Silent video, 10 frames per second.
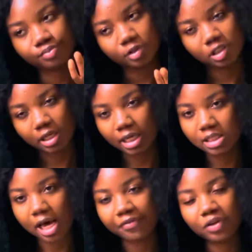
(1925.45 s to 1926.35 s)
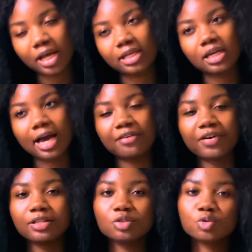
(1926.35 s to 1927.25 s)
You get, I feel like I
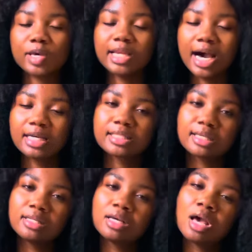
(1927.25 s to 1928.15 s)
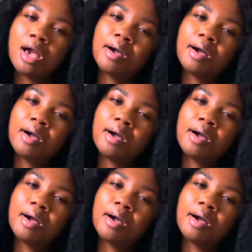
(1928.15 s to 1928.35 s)
find it weird acting,